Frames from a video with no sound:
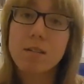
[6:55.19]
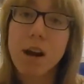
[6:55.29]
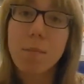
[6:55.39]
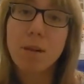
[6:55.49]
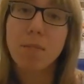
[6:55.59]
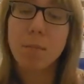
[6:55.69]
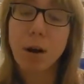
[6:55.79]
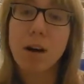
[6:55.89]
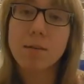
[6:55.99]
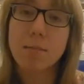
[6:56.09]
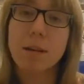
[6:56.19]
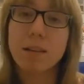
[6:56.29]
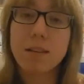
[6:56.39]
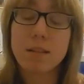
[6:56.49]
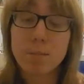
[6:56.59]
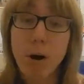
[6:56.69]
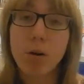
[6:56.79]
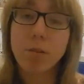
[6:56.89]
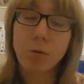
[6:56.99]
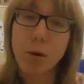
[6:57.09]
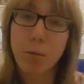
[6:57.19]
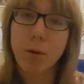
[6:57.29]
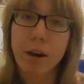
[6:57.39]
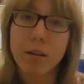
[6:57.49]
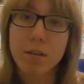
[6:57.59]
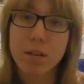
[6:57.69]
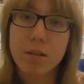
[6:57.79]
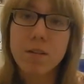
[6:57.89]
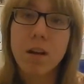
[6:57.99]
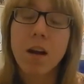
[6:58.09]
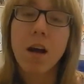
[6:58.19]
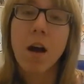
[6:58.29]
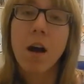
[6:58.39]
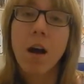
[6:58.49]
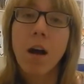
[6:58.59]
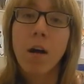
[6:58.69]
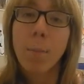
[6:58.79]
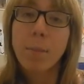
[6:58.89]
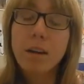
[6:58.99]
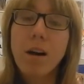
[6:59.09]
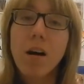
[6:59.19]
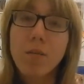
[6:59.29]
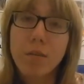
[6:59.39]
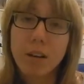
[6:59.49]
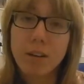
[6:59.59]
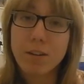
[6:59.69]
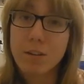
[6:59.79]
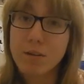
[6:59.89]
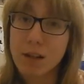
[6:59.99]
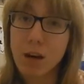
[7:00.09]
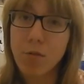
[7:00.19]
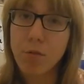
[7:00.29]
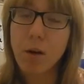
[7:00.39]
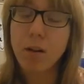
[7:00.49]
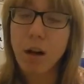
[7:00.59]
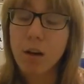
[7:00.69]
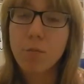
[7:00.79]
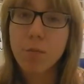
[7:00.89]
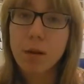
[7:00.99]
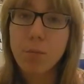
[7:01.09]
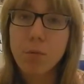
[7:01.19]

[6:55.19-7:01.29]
That's not going to stop me from cosplaying these small adorable characters. Be confident in yourself.